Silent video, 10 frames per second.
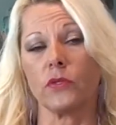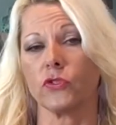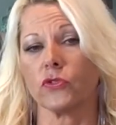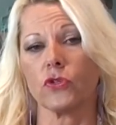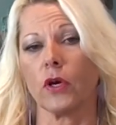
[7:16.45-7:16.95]
It's
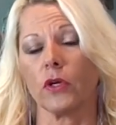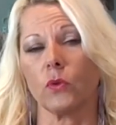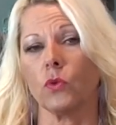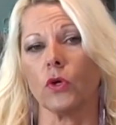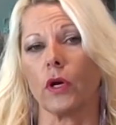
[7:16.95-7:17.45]
just not going
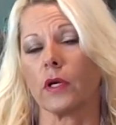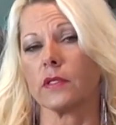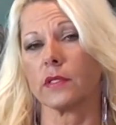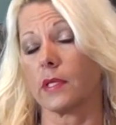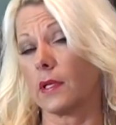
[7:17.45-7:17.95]
to work,
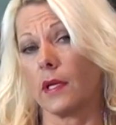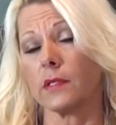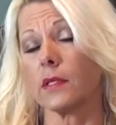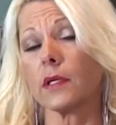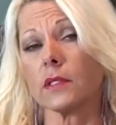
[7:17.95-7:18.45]
because
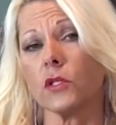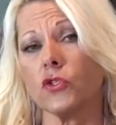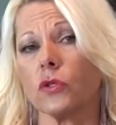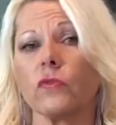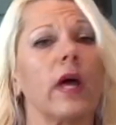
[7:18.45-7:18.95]
it's an
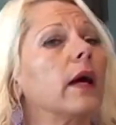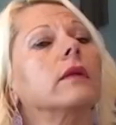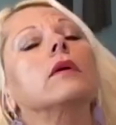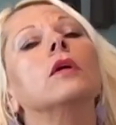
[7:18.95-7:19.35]
extension of that.